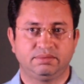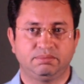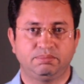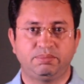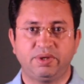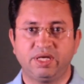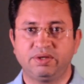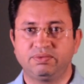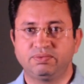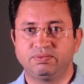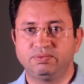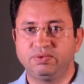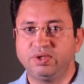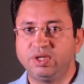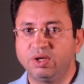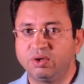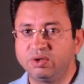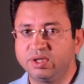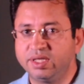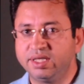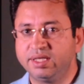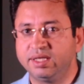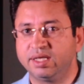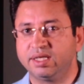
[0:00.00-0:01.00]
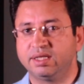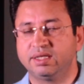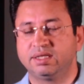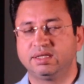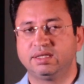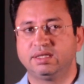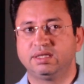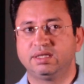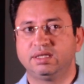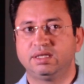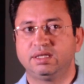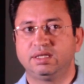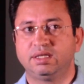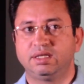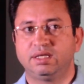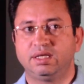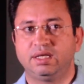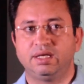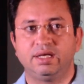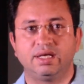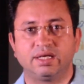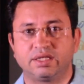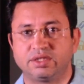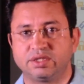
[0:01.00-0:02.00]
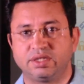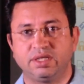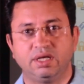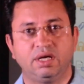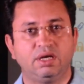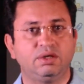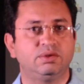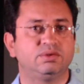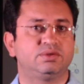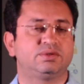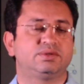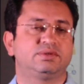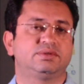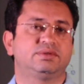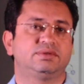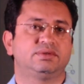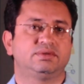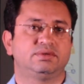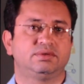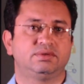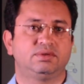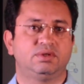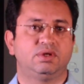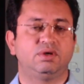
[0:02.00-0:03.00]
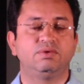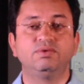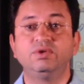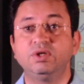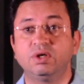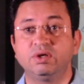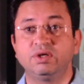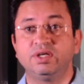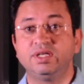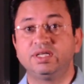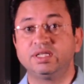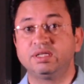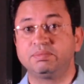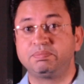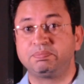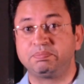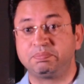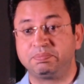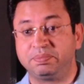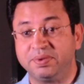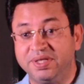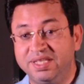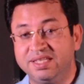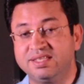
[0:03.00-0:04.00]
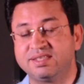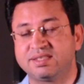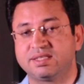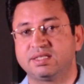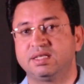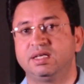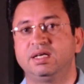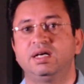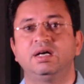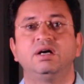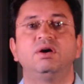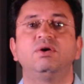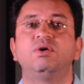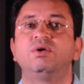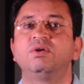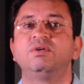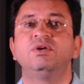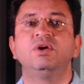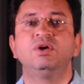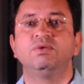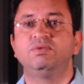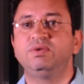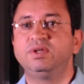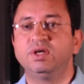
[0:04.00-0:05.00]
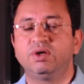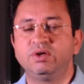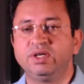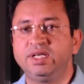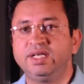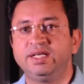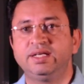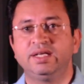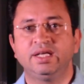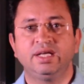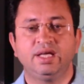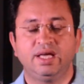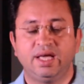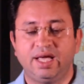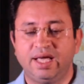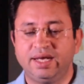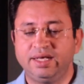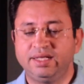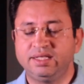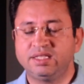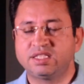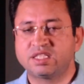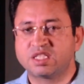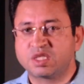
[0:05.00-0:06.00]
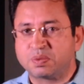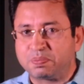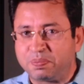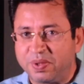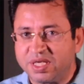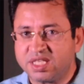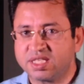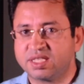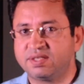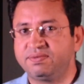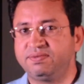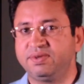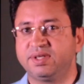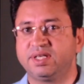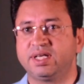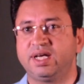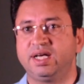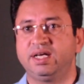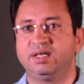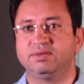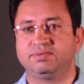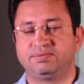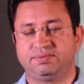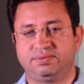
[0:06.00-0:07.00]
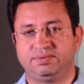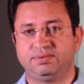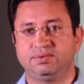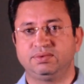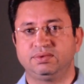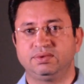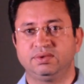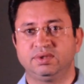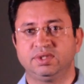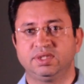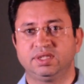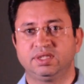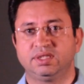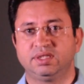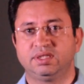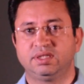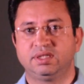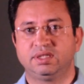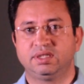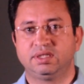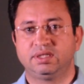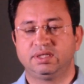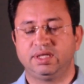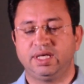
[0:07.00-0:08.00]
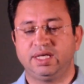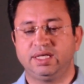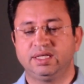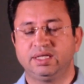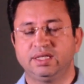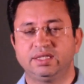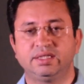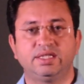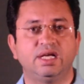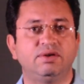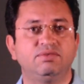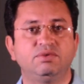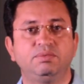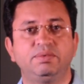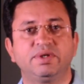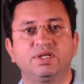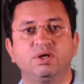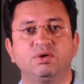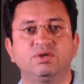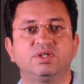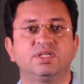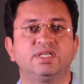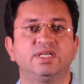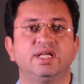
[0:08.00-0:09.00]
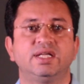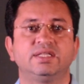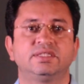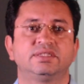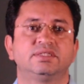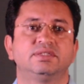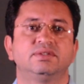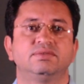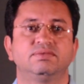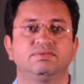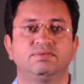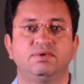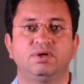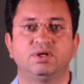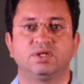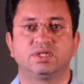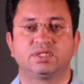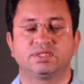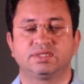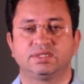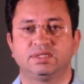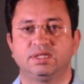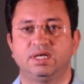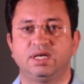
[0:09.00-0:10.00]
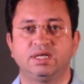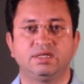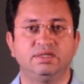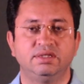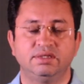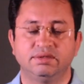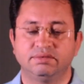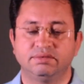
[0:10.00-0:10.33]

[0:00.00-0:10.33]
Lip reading: but we don't need a luxury house, or we don't need a pizza, or we don't need any specific kind of food, right? That will be counted as wants. A